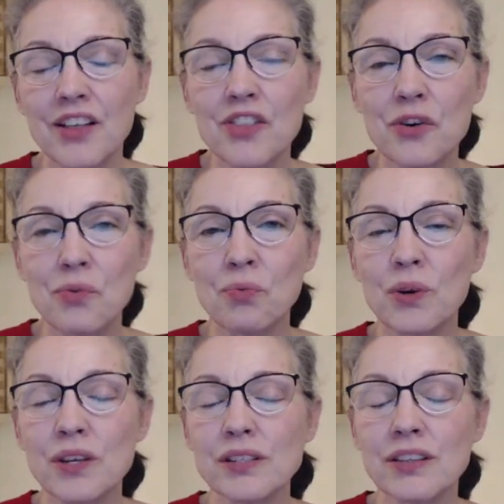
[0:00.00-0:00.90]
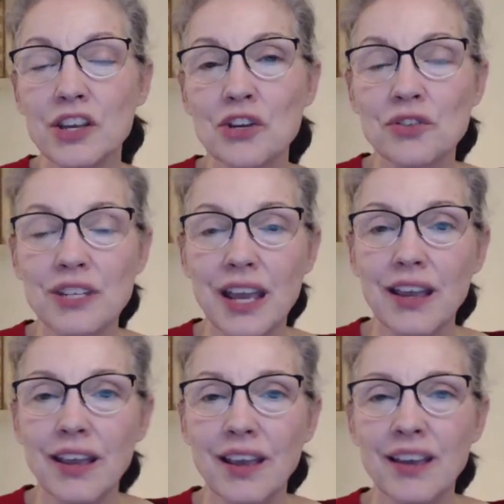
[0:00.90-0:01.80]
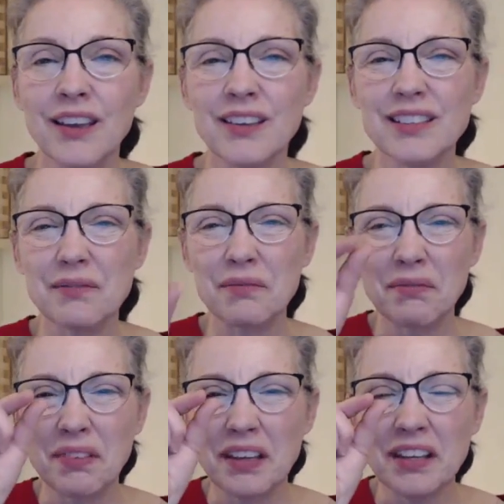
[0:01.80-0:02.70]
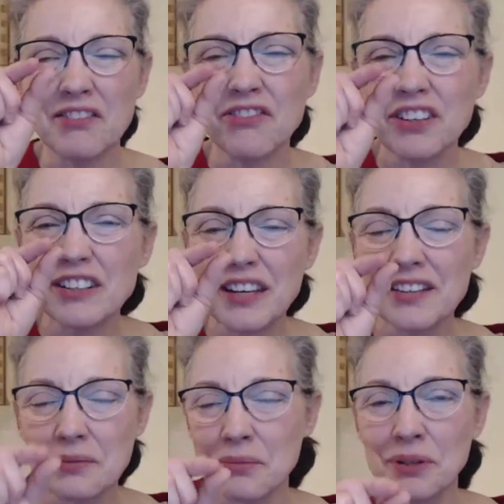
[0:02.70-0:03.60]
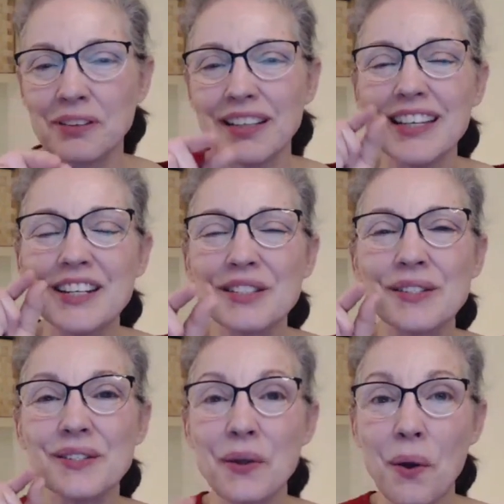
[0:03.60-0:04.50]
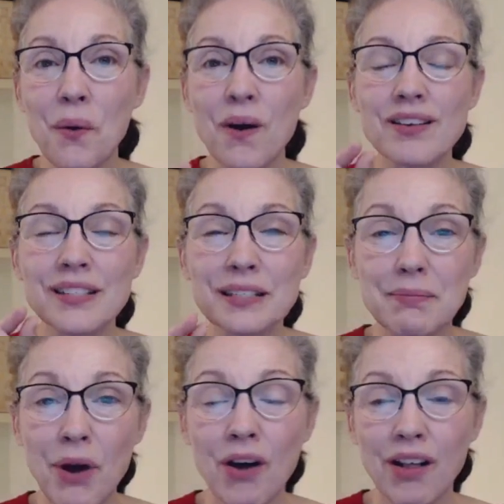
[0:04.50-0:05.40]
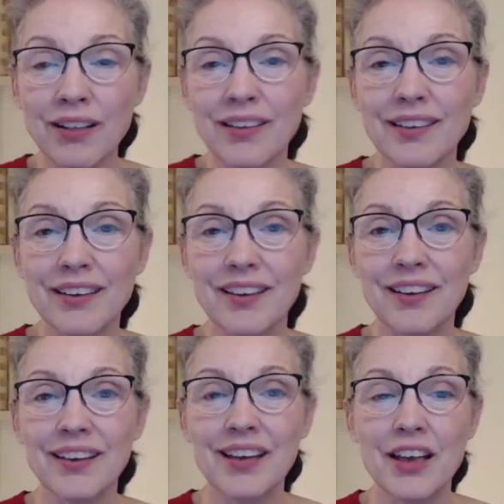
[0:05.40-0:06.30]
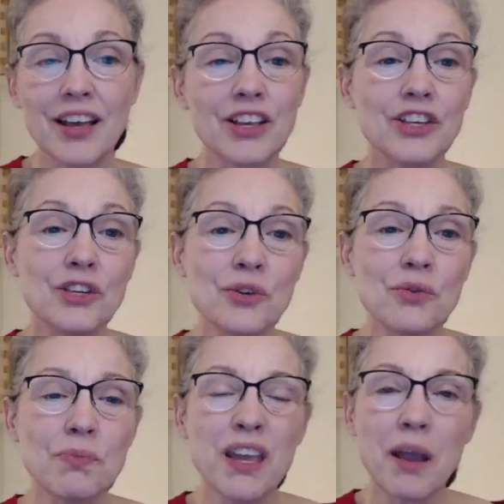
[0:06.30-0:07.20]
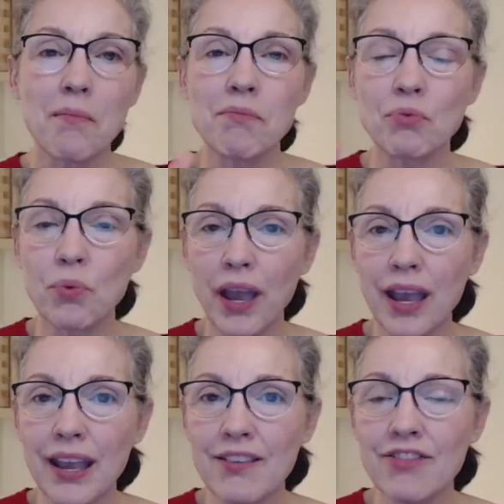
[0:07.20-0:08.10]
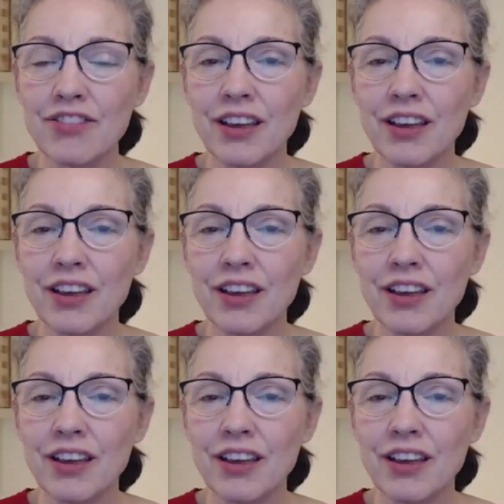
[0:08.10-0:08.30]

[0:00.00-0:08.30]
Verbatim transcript: the risk that you're taking is infinitesimal, it is so small. You being brave